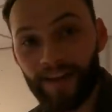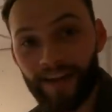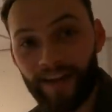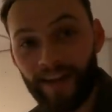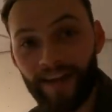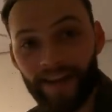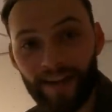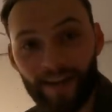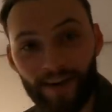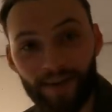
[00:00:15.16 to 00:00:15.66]

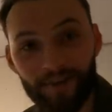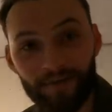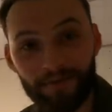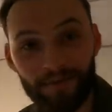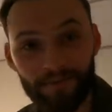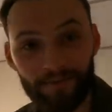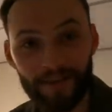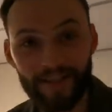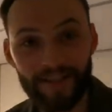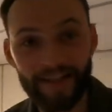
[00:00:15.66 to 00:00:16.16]
their garden
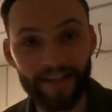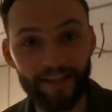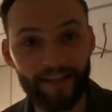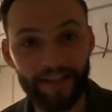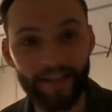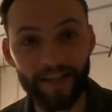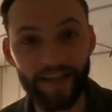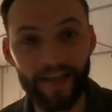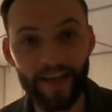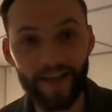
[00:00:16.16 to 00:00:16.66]
rooms. There's
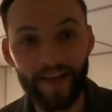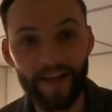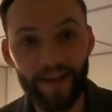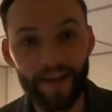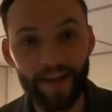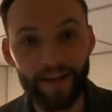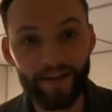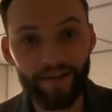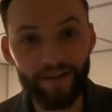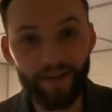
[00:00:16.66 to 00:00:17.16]
actually
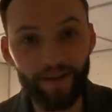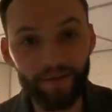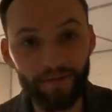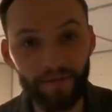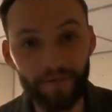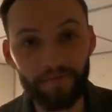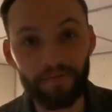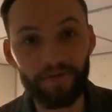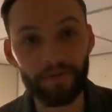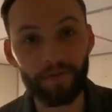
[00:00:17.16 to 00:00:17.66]
uh, two
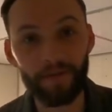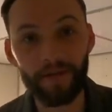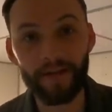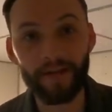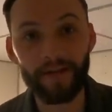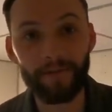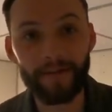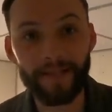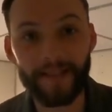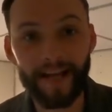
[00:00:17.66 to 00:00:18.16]
rooms that we're
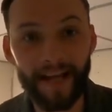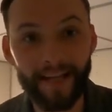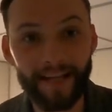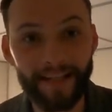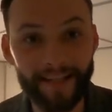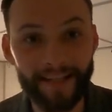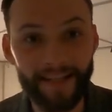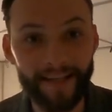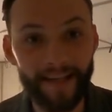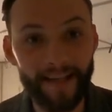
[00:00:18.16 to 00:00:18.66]
going to be
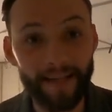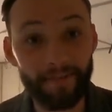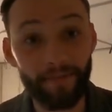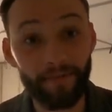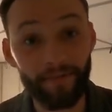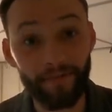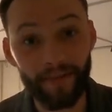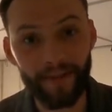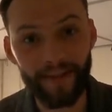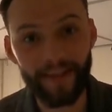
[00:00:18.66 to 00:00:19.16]
tackling today,
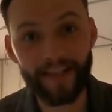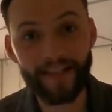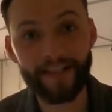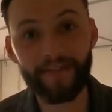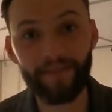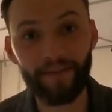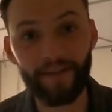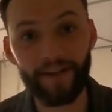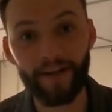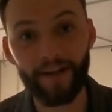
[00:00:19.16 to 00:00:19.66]
but for
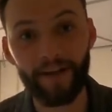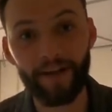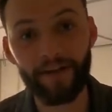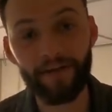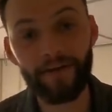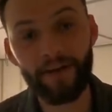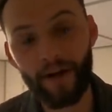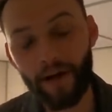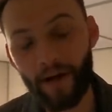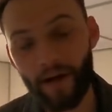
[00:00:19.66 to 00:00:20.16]
this
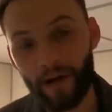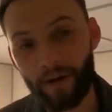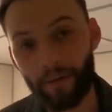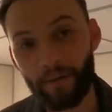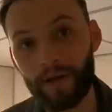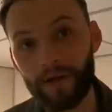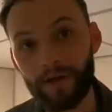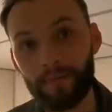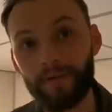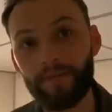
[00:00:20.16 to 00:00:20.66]
video
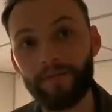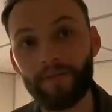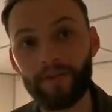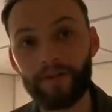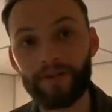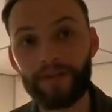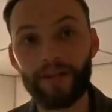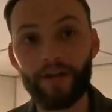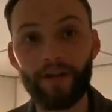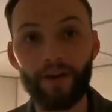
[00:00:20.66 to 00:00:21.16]
we're going to be
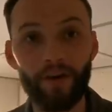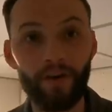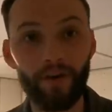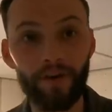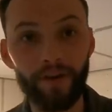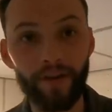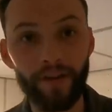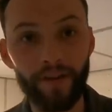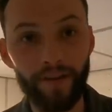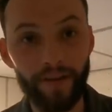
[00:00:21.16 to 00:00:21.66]
focusing
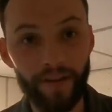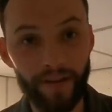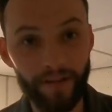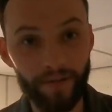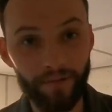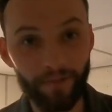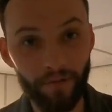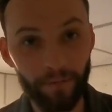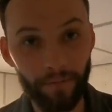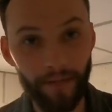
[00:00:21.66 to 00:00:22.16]
on
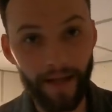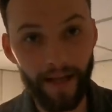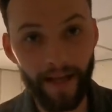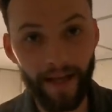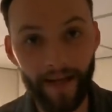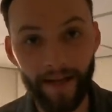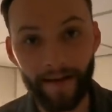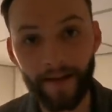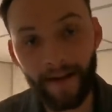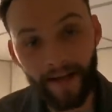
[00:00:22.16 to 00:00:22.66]
this room
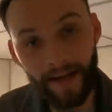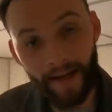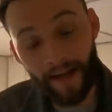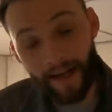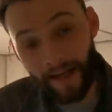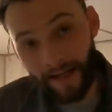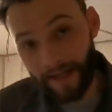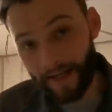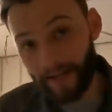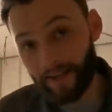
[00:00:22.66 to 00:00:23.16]
here.
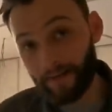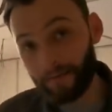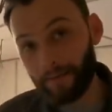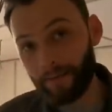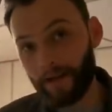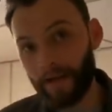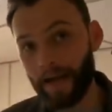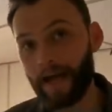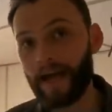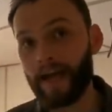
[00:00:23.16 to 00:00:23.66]
Now the
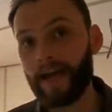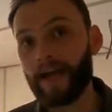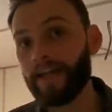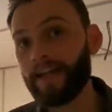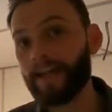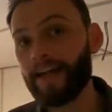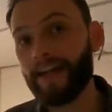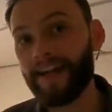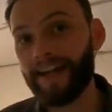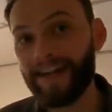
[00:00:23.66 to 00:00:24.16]

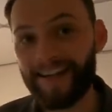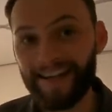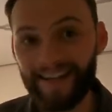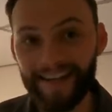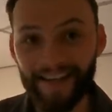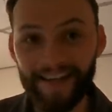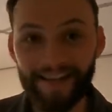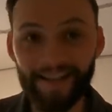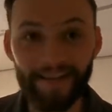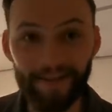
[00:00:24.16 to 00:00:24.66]
plan
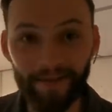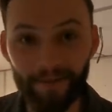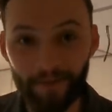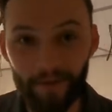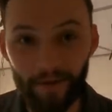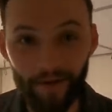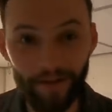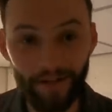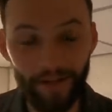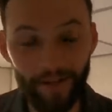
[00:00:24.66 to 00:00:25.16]
is that
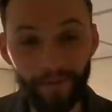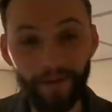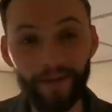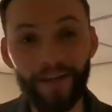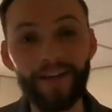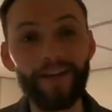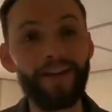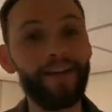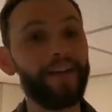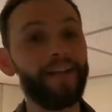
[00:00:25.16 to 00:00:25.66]
what Louis
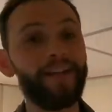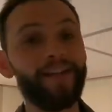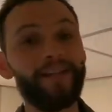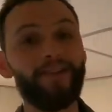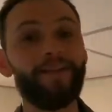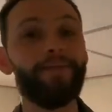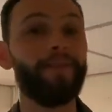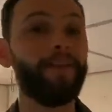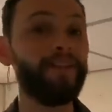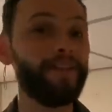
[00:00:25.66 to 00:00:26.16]
and I are going to
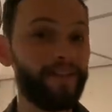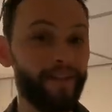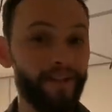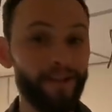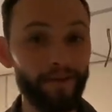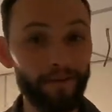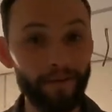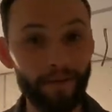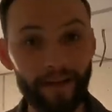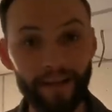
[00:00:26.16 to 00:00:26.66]
do is
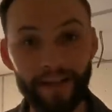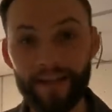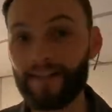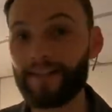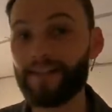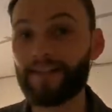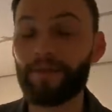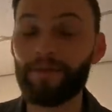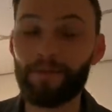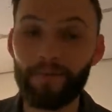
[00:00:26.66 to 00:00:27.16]
Louis
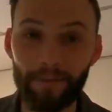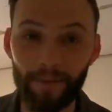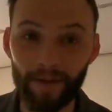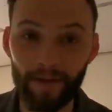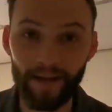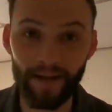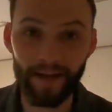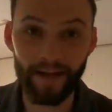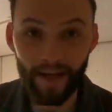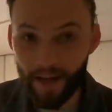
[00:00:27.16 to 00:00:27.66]
is going to
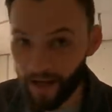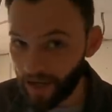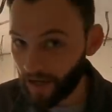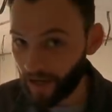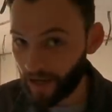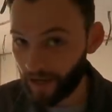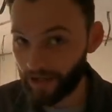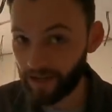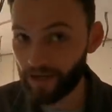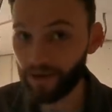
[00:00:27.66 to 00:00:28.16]
apply
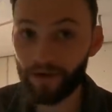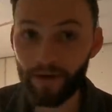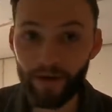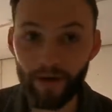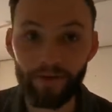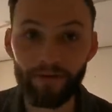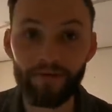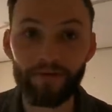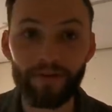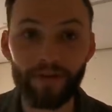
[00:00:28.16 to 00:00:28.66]
uh, two
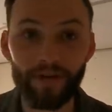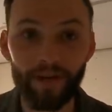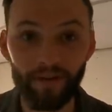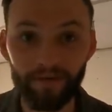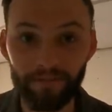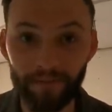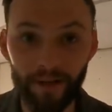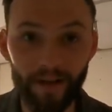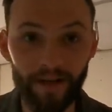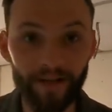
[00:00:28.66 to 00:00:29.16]
coats
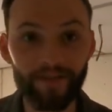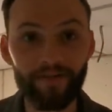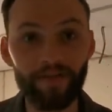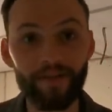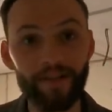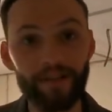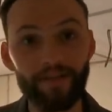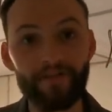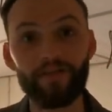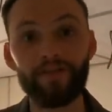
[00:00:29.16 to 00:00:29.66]
of plaster
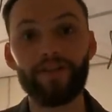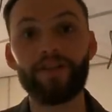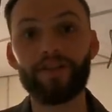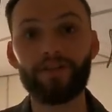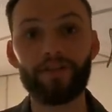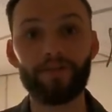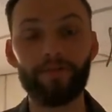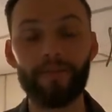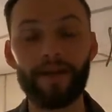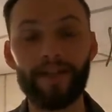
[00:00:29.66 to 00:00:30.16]
in the
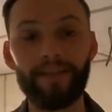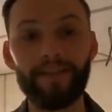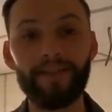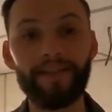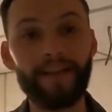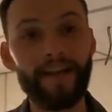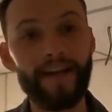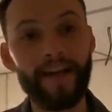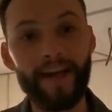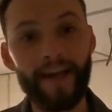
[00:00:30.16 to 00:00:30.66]
traditional
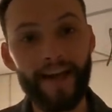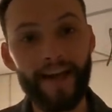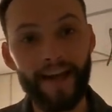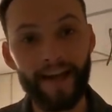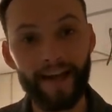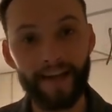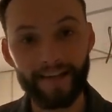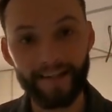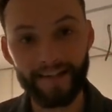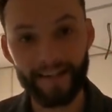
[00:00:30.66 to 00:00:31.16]
method
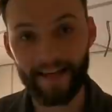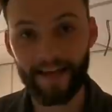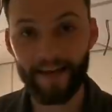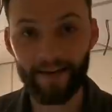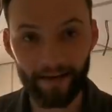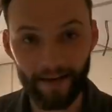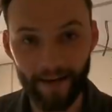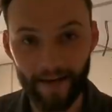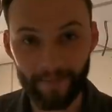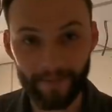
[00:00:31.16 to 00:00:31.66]
and see
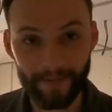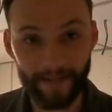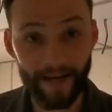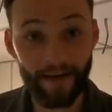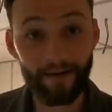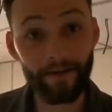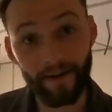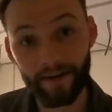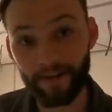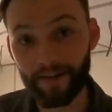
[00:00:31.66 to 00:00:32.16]
how it comes
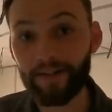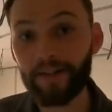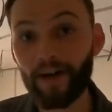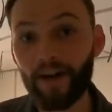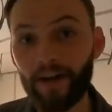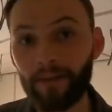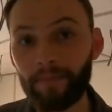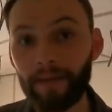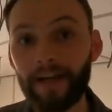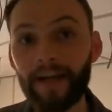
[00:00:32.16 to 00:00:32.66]
out and the
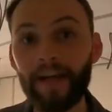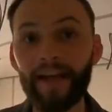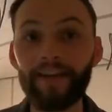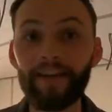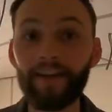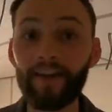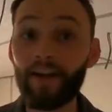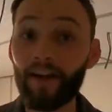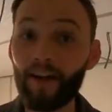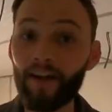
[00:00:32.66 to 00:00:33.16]
timing. And
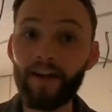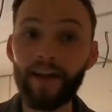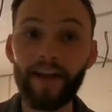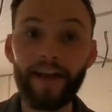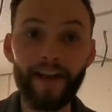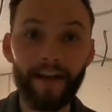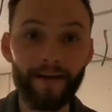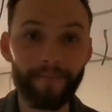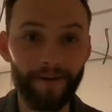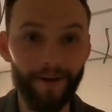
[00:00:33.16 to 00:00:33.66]
then I
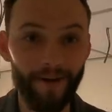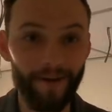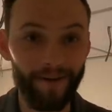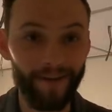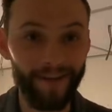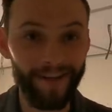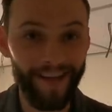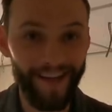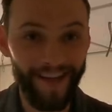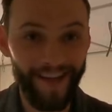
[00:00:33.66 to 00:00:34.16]
am
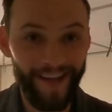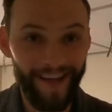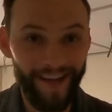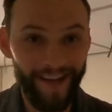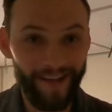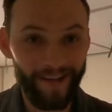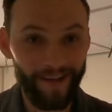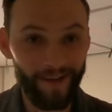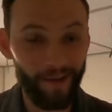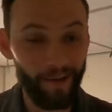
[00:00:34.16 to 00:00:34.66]
going
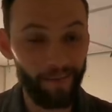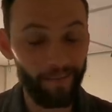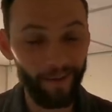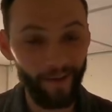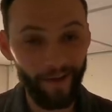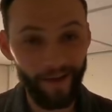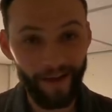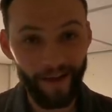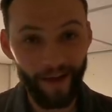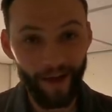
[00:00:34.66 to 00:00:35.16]
to
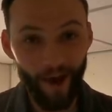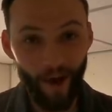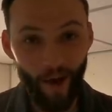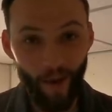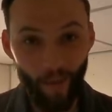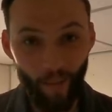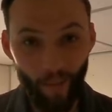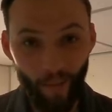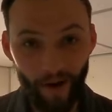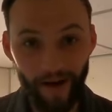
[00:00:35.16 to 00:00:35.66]
apply
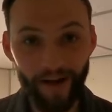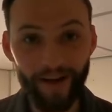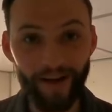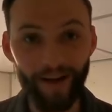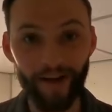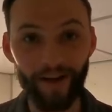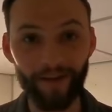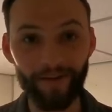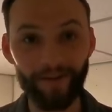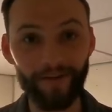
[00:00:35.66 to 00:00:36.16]
one
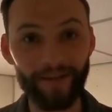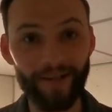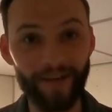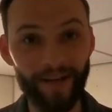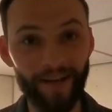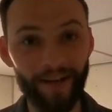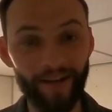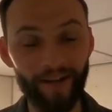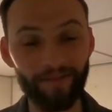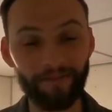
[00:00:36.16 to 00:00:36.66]
coat
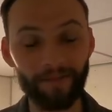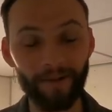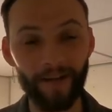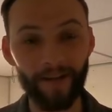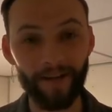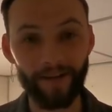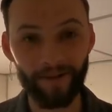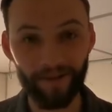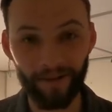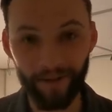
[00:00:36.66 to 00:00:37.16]
of
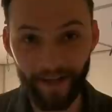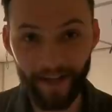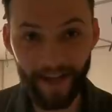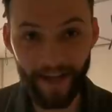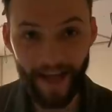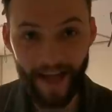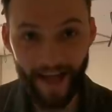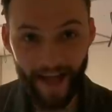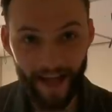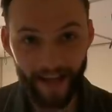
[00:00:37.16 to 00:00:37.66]
plastering
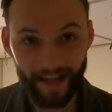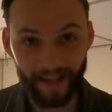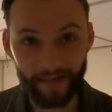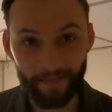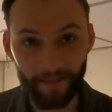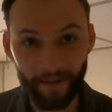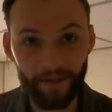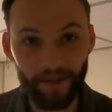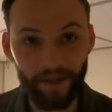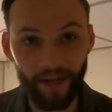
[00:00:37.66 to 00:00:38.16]
and
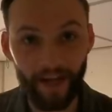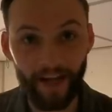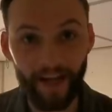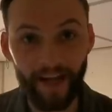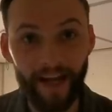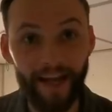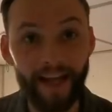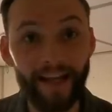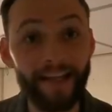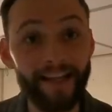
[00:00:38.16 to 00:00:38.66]
sponging
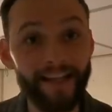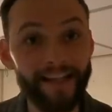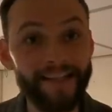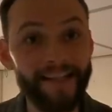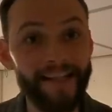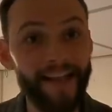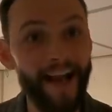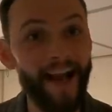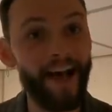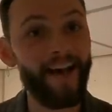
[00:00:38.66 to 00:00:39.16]
it and then
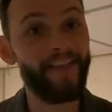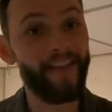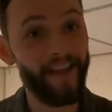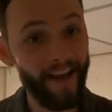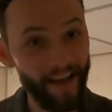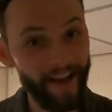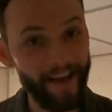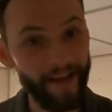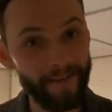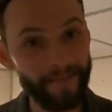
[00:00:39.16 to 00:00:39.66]
see how
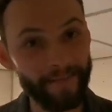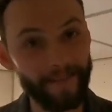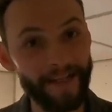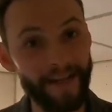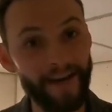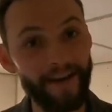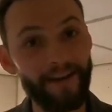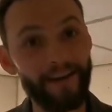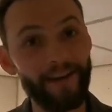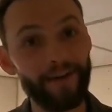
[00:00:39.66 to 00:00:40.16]
that comes
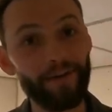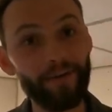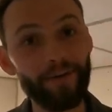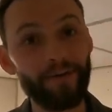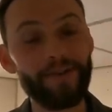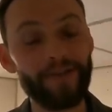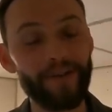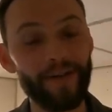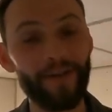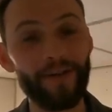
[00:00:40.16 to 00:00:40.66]
out and
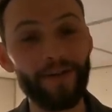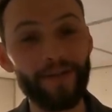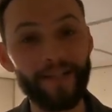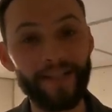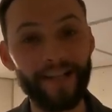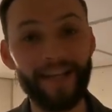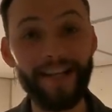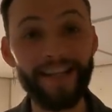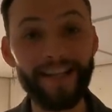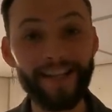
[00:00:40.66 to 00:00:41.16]
also
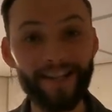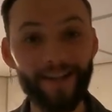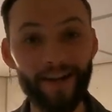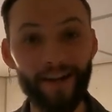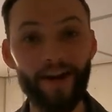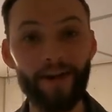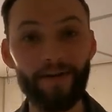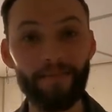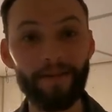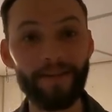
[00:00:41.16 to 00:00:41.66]
see the
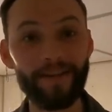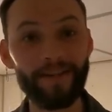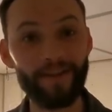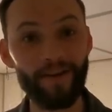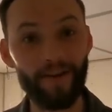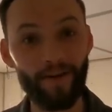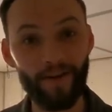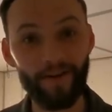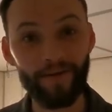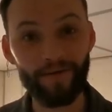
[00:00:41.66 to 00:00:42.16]
timings
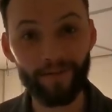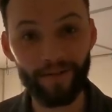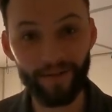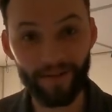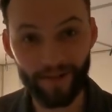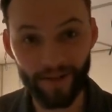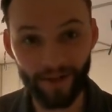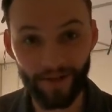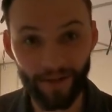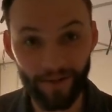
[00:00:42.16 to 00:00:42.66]
of the
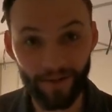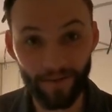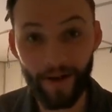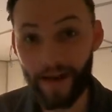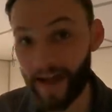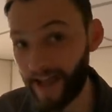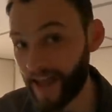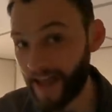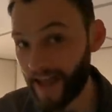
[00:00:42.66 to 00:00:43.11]
two